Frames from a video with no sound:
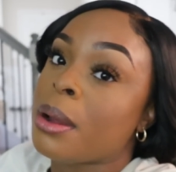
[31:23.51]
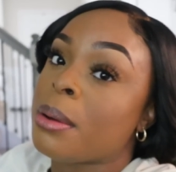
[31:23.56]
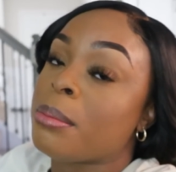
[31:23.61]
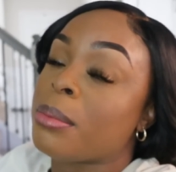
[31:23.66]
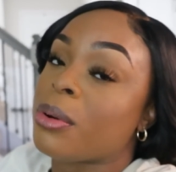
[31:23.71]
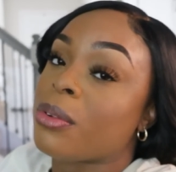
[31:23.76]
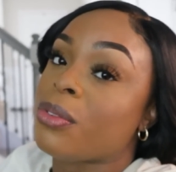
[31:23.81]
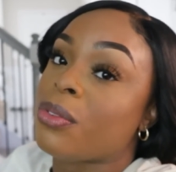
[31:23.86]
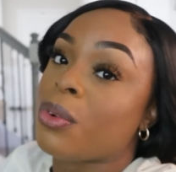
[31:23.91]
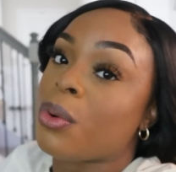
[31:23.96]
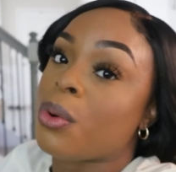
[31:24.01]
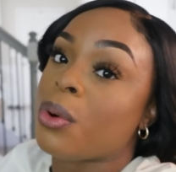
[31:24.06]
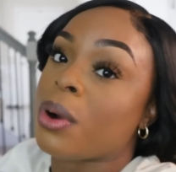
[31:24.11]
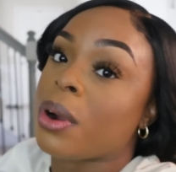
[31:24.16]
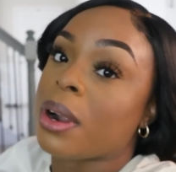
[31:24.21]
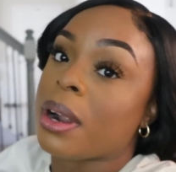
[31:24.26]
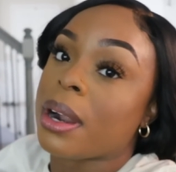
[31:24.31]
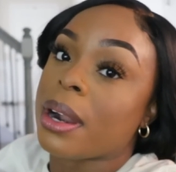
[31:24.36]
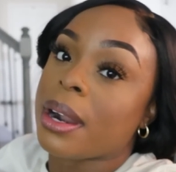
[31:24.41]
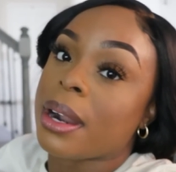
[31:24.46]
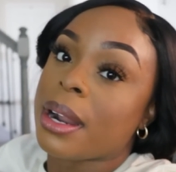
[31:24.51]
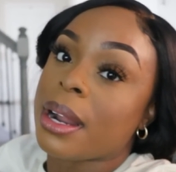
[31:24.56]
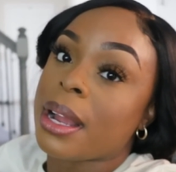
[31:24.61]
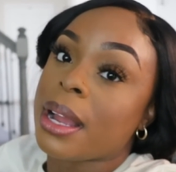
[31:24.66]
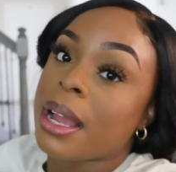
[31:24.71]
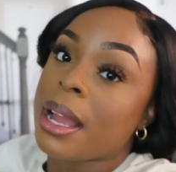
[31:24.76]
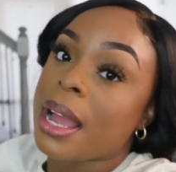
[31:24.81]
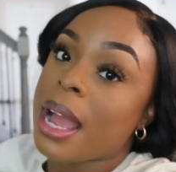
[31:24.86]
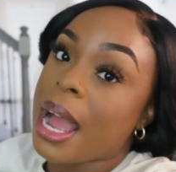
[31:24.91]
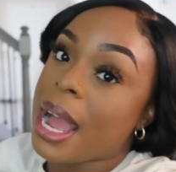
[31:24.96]
before
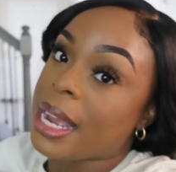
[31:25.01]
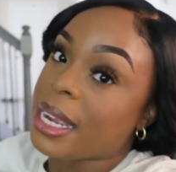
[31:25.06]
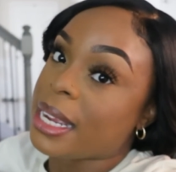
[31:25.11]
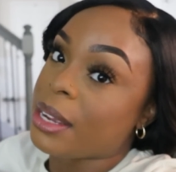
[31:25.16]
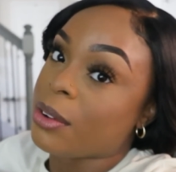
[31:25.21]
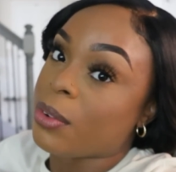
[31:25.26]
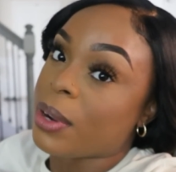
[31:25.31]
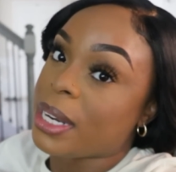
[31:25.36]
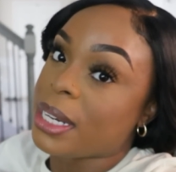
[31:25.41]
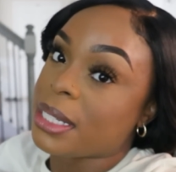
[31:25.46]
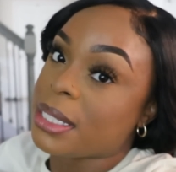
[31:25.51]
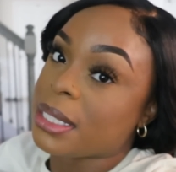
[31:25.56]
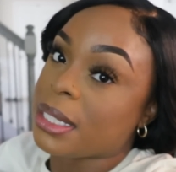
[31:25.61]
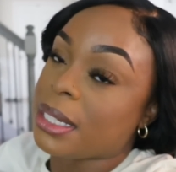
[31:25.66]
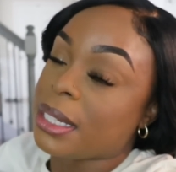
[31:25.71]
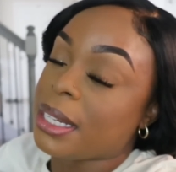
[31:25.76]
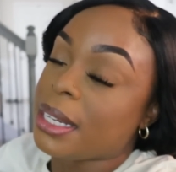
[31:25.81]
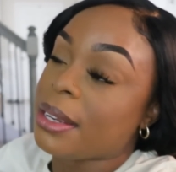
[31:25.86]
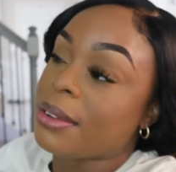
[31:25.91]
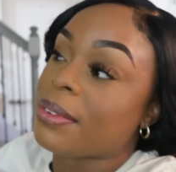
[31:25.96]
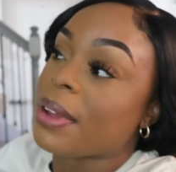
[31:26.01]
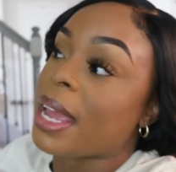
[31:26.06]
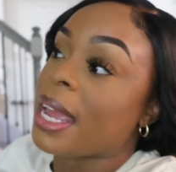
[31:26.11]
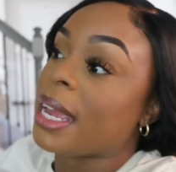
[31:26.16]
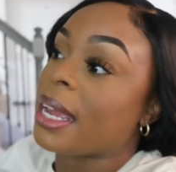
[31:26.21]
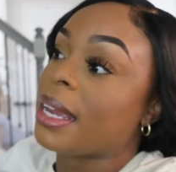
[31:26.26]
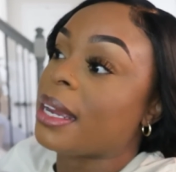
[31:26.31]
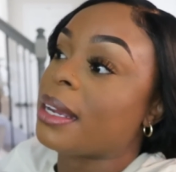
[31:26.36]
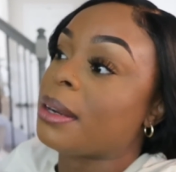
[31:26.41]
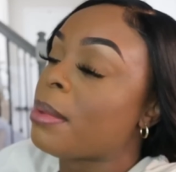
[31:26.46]
I get ready to leave
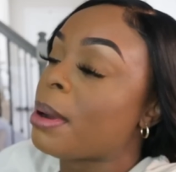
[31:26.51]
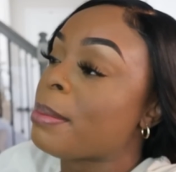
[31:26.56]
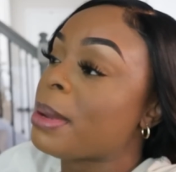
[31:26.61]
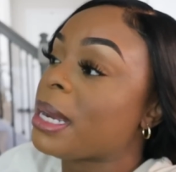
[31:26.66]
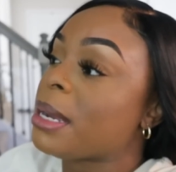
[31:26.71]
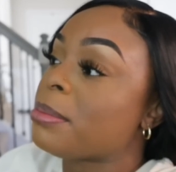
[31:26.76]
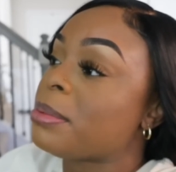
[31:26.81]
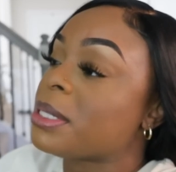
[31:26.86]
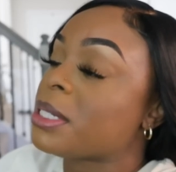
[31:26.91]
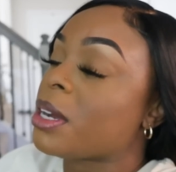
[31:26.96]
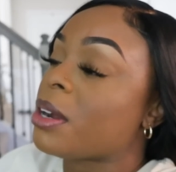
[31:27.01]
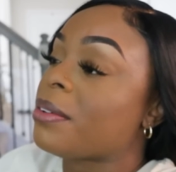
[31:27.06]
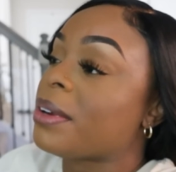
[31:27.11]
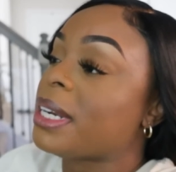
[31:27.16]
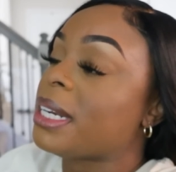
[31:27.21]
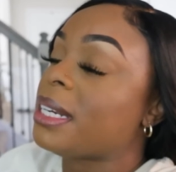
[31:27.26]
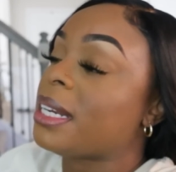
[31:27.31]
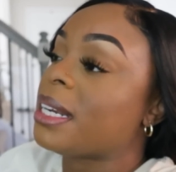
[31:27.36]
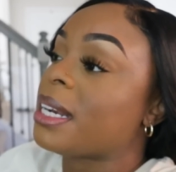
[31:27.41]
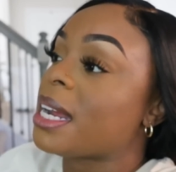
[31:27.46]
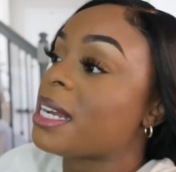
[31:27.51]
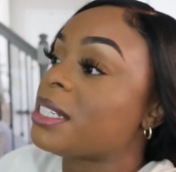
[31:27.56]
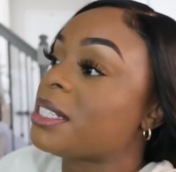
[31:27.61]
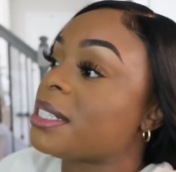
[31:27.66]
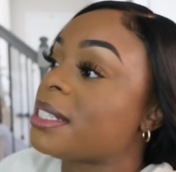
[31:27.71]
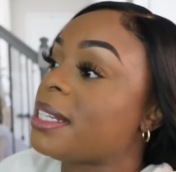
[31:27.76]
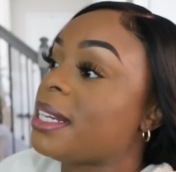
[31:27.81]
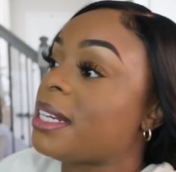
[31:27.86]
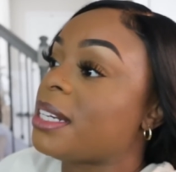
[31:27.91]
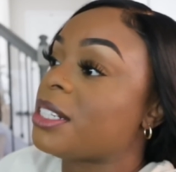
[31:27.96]
and my makeup is already done. I
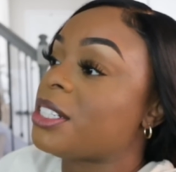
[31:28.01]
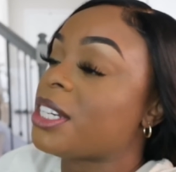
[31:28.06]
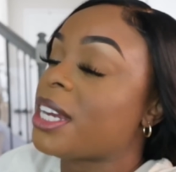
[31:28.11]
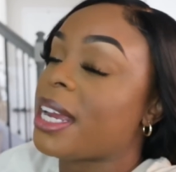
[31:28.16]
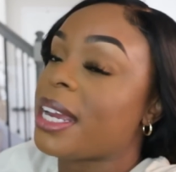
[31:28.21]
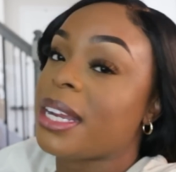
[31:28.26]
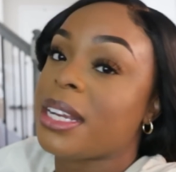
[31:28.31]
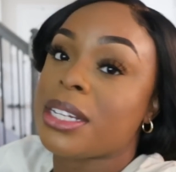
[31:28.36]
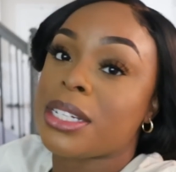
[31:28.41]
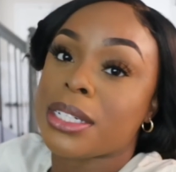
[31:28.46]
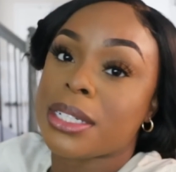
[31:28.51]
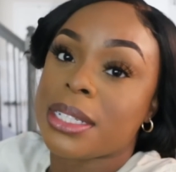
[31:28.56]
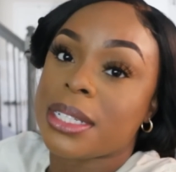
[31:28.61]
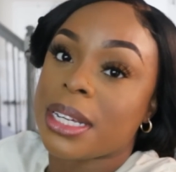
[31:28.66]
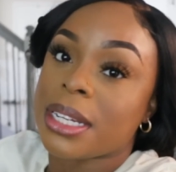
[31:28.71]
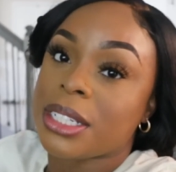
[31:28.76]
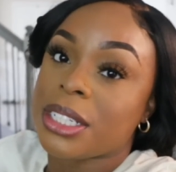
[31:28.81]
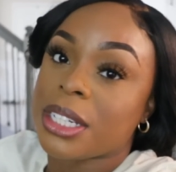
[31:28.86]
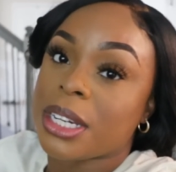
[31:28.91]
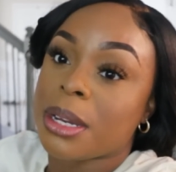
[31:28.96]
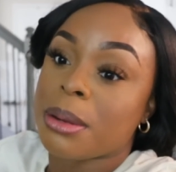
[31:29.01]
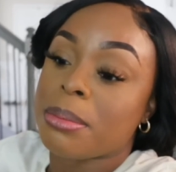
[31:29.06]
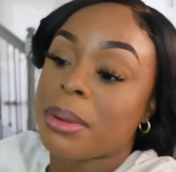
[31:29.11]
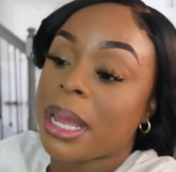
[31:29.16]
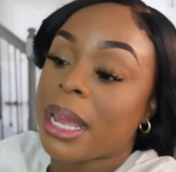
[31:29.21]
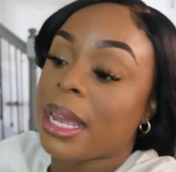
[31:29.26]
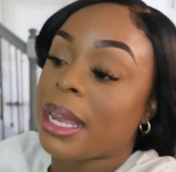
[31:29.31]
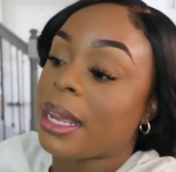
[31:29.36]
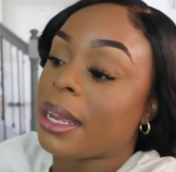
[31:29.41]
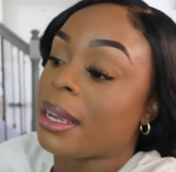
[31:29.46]
just need a change, touch up,
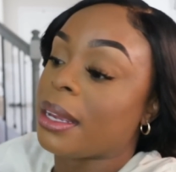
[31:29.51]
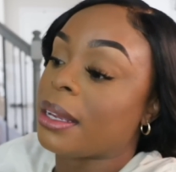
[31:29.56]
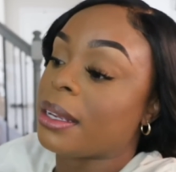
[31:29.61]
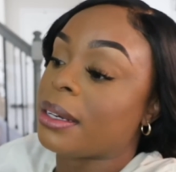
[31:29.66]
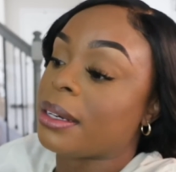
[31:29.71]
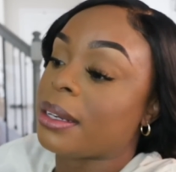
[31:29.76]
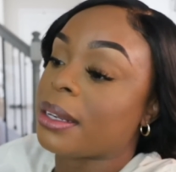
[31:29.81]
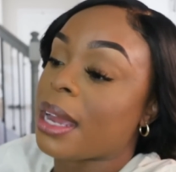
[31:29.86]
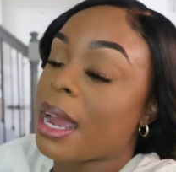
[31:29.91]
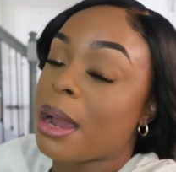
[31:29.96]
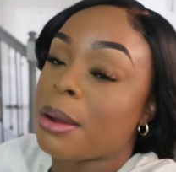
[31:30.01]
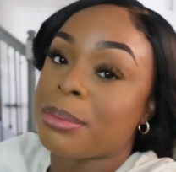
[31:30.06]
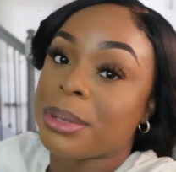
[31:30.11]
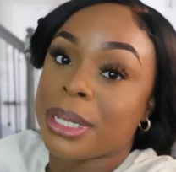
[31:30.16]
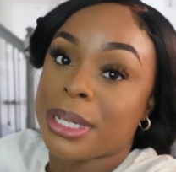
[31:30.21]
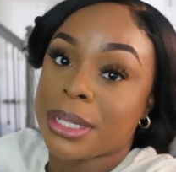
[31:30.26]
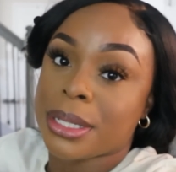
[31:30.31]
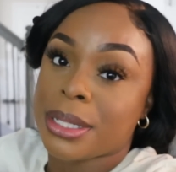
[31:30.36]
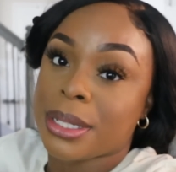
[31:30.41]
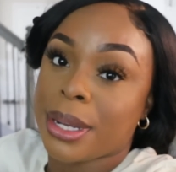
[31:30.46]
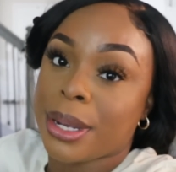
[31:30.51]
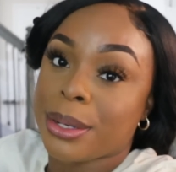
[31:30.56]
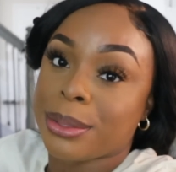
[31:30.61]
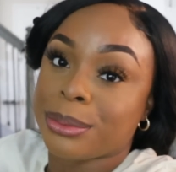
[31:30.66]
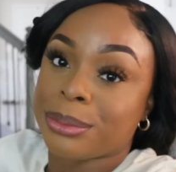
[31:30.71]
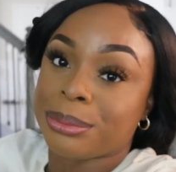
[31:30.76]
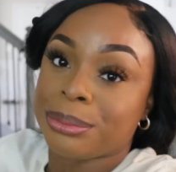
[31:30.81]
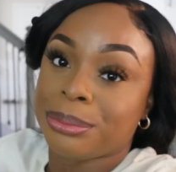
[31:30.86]
and I'll be good to go.